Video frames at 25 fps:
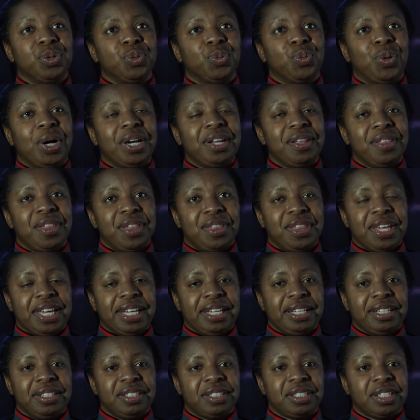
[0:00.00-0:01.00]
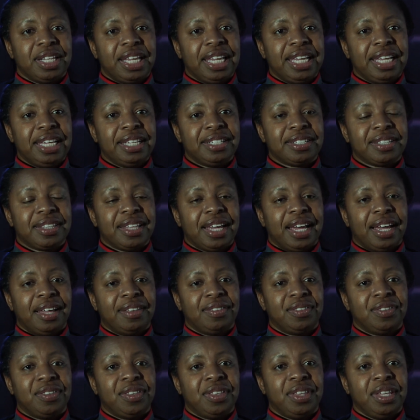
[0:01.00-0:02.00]
One of the things is
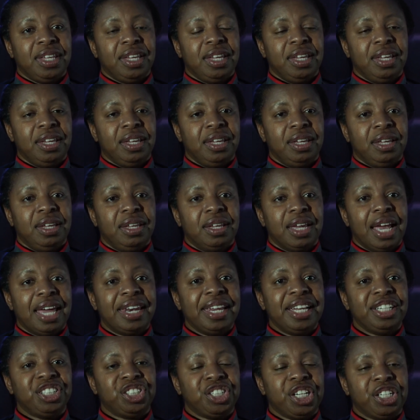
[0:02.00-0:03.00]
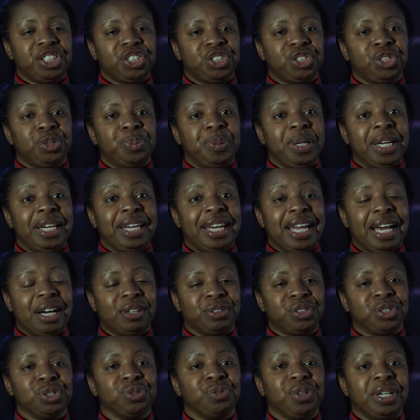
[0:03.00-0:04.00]
that the NHS should be
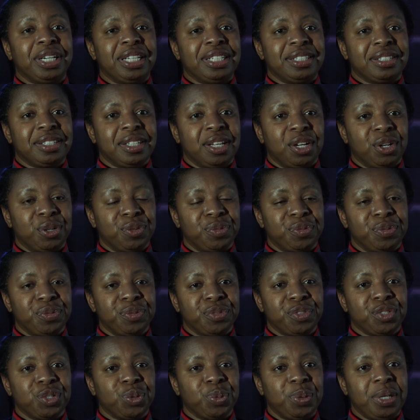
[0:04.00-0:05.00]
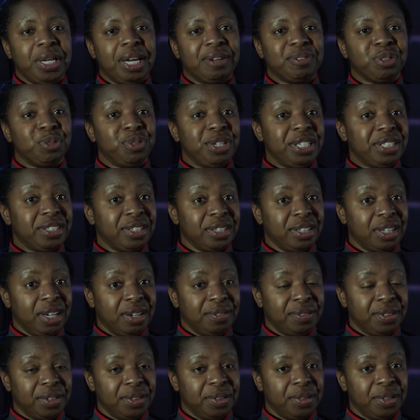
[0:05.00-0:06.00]
allowed to run itself. So we have a recent
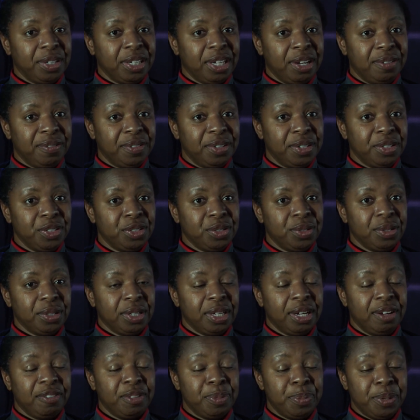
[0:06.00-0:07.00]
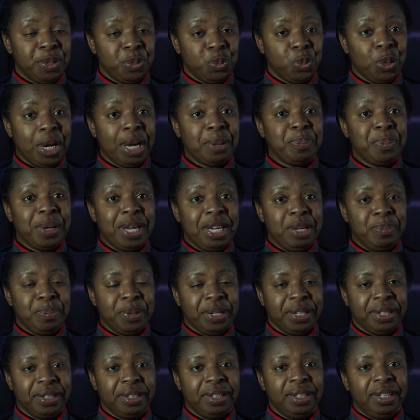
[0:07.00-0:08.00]
government, government white
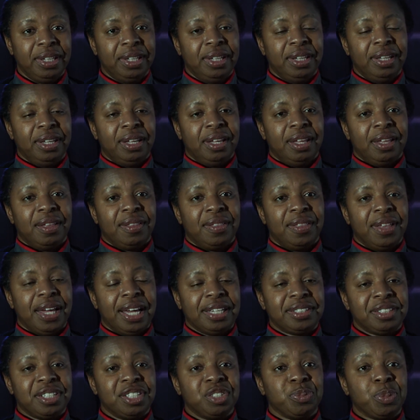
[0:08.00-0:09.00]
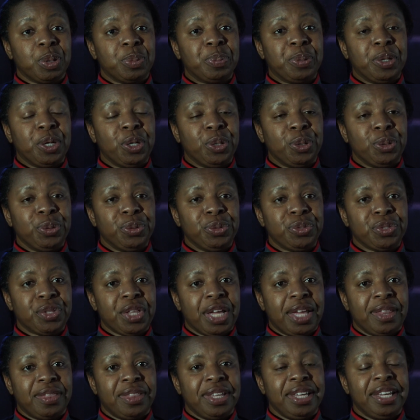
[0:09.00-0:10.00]
paper that has proposed
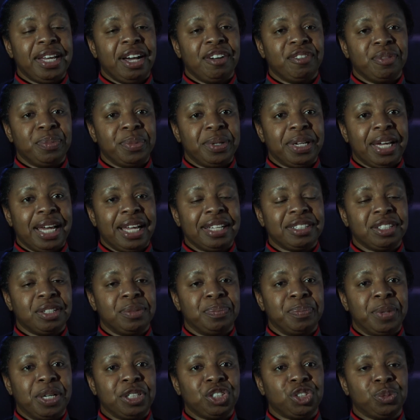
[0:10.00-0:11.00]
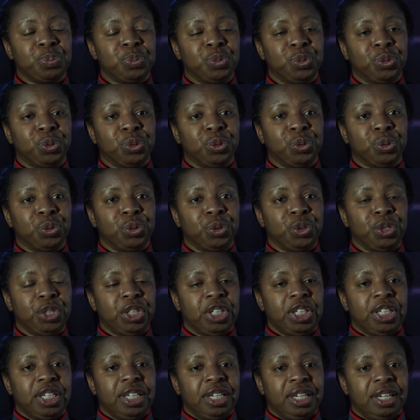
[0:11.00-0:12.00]
that the government has a much more
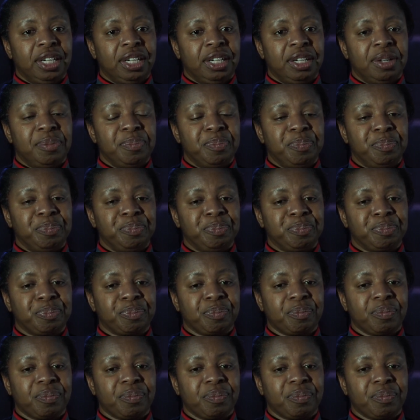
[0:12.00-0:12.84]
um,